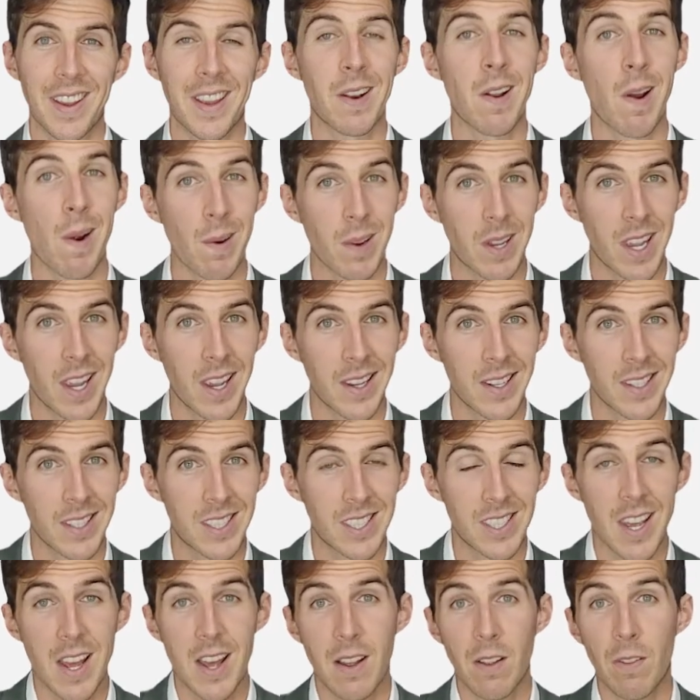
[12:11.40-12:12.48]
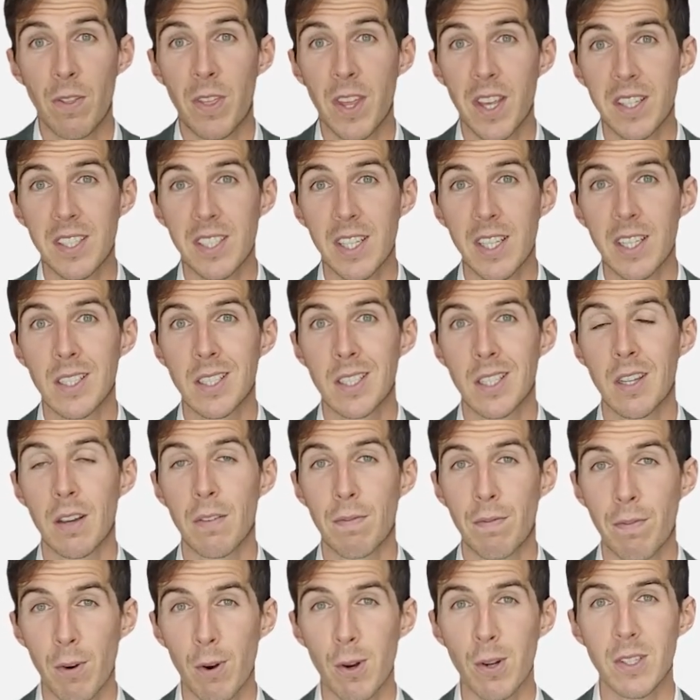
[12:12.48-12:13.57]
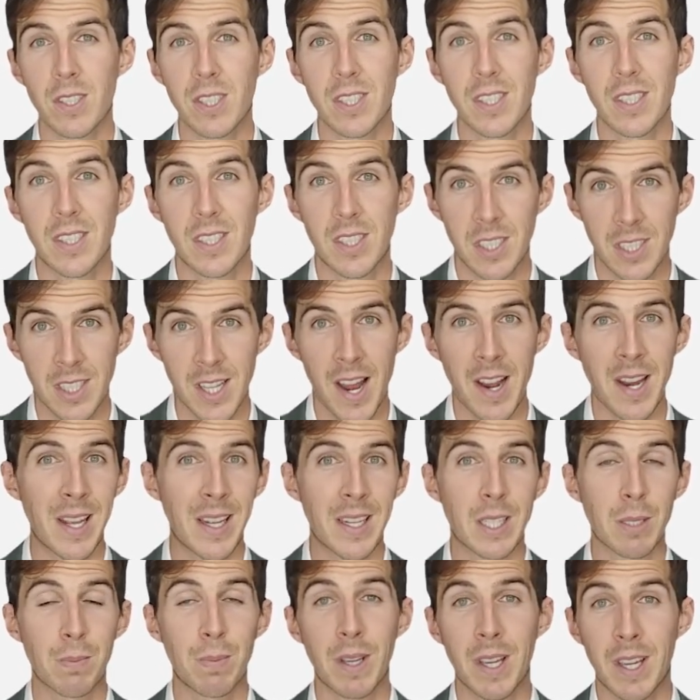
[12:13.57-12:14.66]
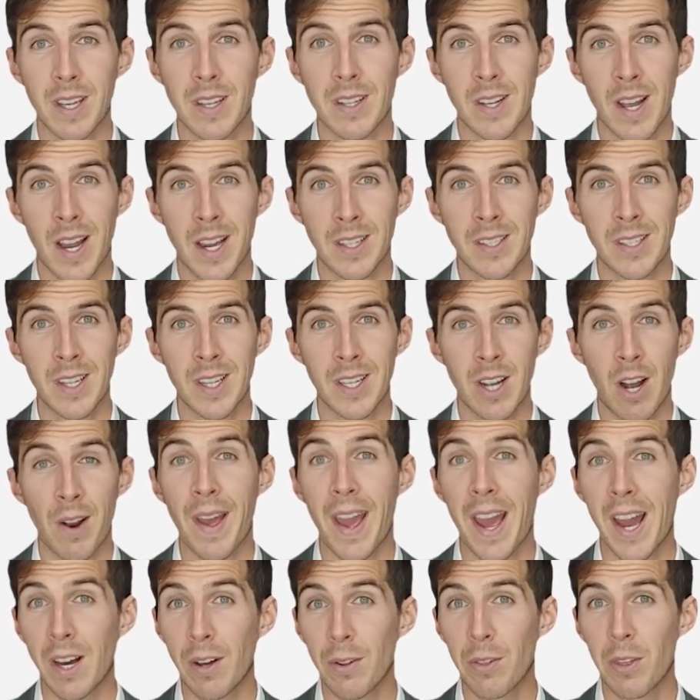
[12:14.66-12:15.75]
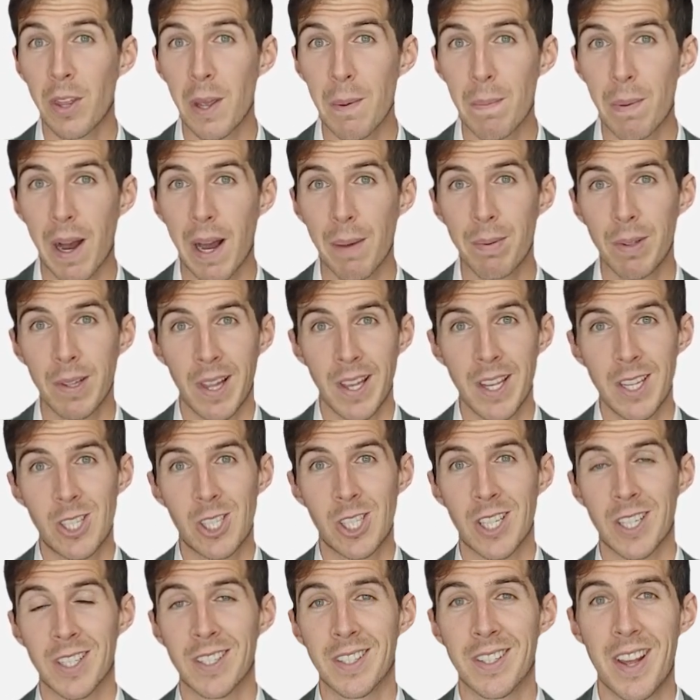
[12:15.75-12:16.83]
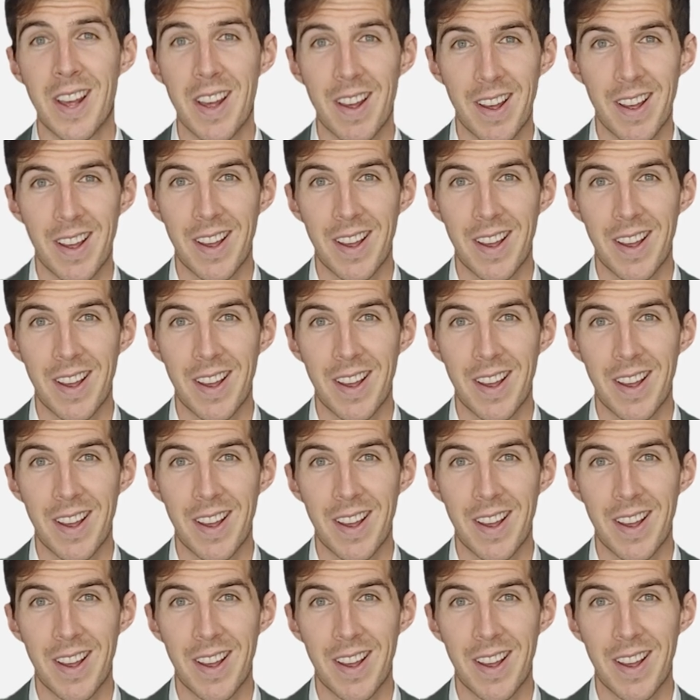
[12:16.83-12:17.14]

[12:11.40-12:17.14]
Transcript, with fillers: In our case, this is the first study to be conducted on a healthy population.